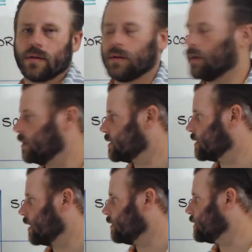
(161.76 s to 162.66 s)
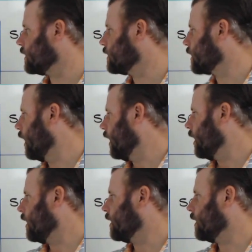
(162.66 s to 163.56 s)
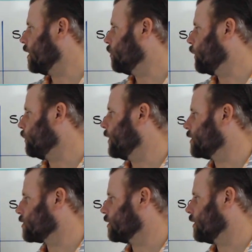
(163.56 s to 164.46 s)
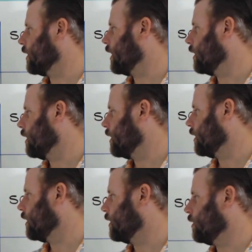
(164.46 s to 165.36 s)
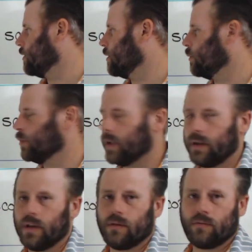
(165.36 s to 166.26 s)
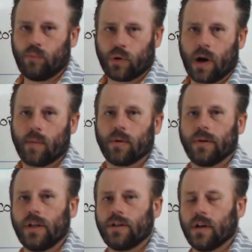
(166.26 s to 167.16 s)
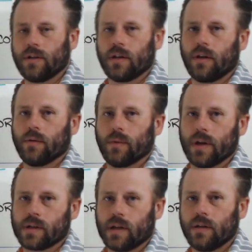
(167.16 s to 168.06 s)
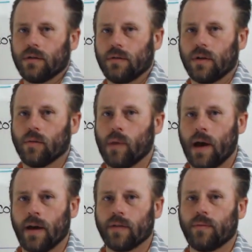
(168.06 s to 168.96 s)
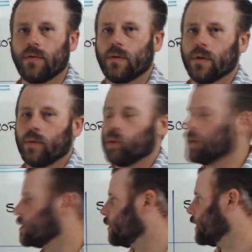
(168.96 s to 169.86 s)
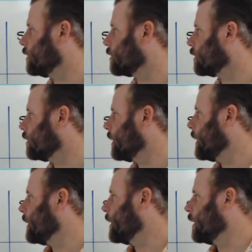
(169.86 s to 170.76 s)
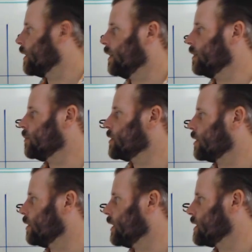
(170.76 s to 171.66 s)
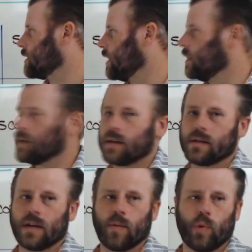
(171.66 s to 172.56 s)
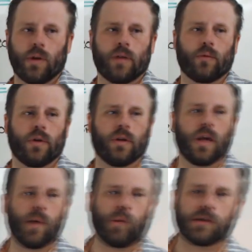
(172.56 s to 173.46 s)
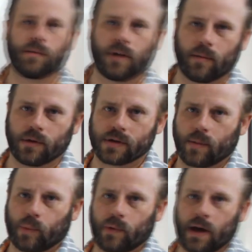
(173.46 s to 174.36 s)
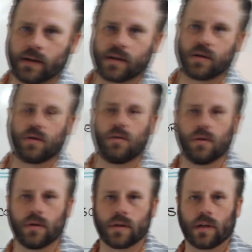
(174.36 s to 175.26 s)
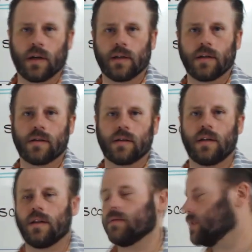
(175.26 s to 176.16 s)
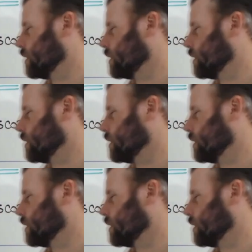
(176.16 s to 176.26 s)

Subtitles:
little subtleties. But make sure that you're really properly judging your risk and doing your math before you place a wager. So let's take this example and we'll put some numbers up as scores to see the